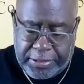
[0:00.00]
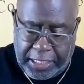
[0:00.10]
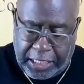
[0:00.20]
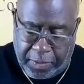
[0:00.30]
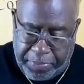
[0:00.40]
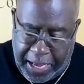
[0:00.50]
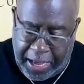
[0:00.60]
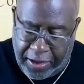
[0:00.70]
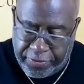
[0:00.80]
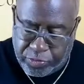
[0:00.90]
taking
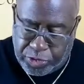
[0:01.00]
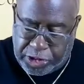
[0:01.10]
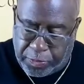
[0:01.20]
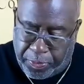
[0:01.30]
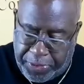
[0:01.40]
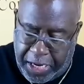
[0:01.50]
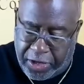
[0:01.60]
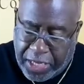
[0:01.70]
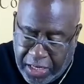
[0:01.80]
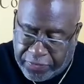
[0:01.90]
paths which He
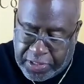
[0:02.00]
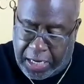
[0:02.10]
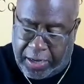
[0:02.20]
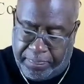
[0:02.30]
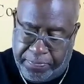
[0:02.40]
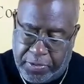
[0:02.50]
prepared ahead of time.